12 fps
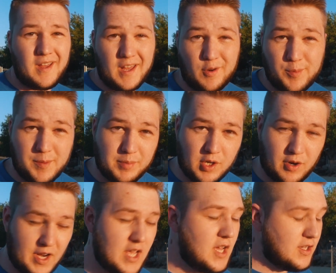and it'll be
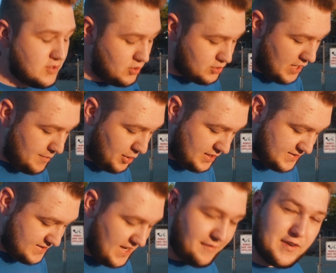blurry. So a tripod
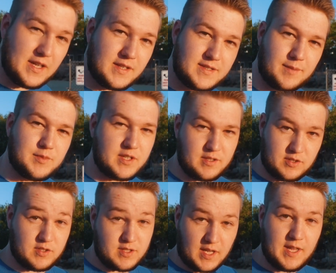is definitely something
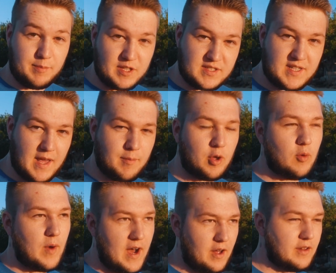just to keep it stable
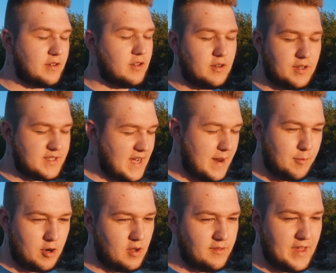while, you know, the
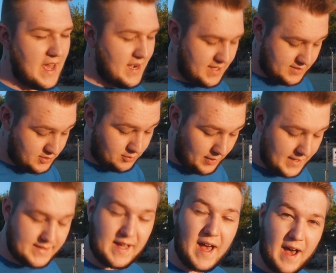timer and all that. It's
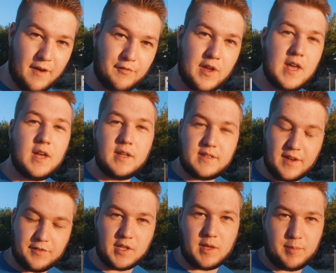great to have
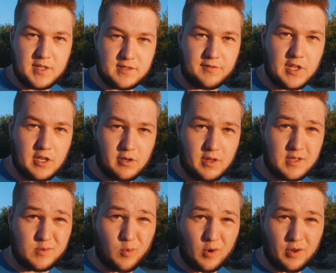definitely a piece of gear
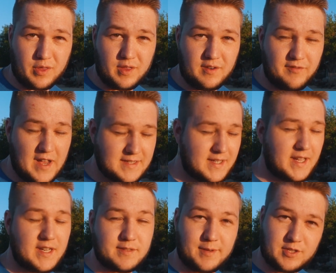that's worth
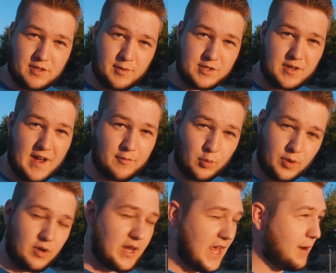investing in, especially once you have a
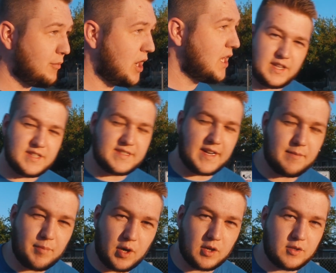real camera. And the
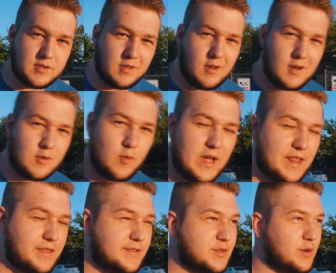second part goes along
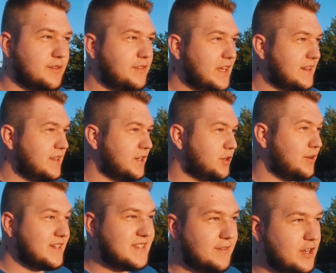with sort of like the
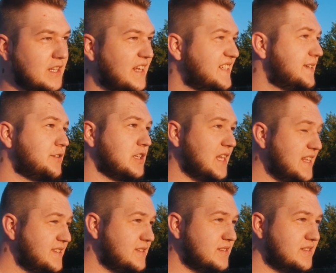creativity, like different
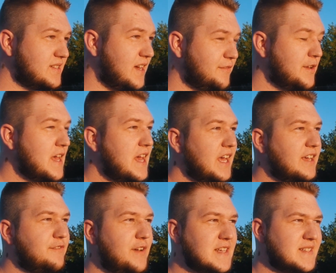lenses and stuff.
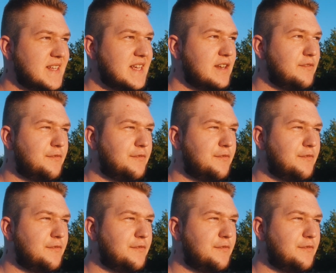Invest in